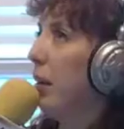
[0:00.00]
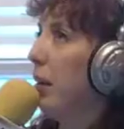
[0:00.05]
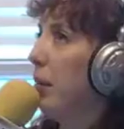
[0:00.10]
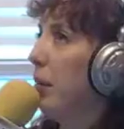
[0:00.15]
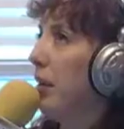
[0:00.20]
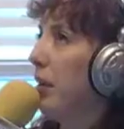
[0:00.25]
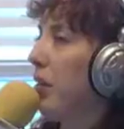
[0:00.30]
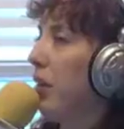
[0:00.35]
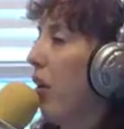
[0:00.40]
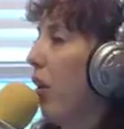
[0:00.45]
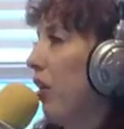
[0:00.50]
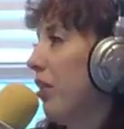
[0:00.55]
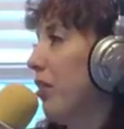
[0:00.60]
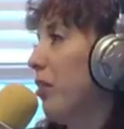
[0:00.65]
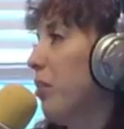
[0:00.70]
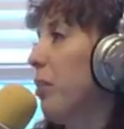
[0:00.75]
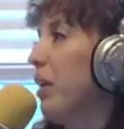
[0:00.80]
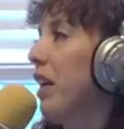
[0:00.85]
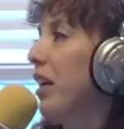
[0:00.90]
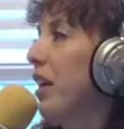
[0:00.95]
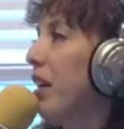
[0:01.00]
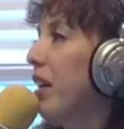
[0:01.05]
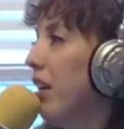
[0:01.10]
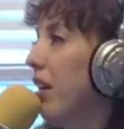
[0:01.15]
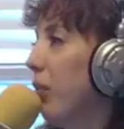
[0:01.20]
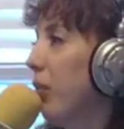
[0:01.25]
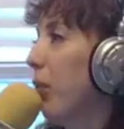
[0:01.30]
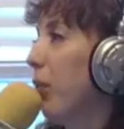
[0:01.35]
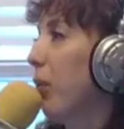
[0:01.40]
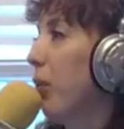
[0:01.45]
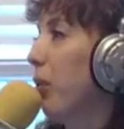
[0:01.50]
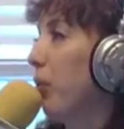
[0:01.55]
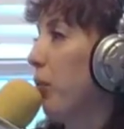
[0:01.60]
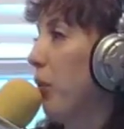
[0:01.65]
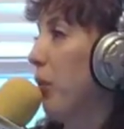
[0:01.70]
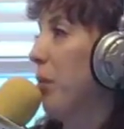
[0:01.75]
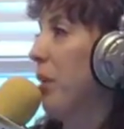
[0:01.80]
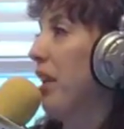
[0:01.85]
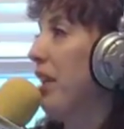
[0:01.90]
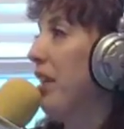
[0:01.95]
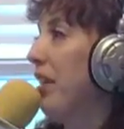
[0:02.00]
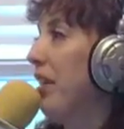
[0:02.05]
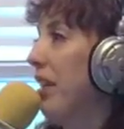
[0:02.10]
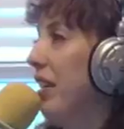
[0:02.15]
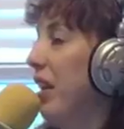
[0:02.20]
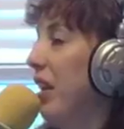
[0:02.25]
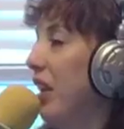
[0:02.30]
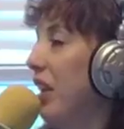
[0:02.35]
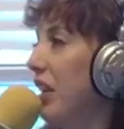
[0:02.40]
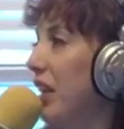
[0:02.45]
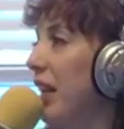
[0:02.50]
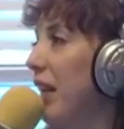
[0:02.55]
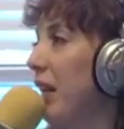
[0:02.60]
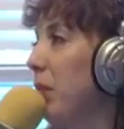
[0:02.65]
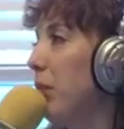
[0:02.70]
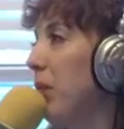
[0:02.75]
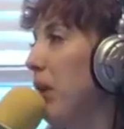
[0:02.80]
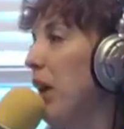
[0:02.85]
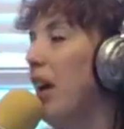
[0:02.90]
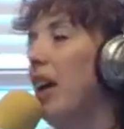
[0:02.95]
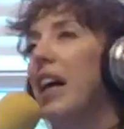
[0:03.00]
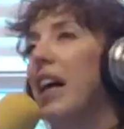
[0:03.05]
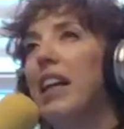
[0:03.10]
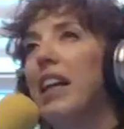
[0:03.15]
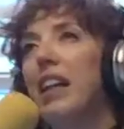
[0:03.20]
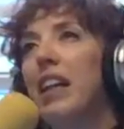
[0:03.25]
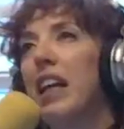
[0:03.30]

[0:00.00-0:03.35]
it's hard to be an older woman on camera. And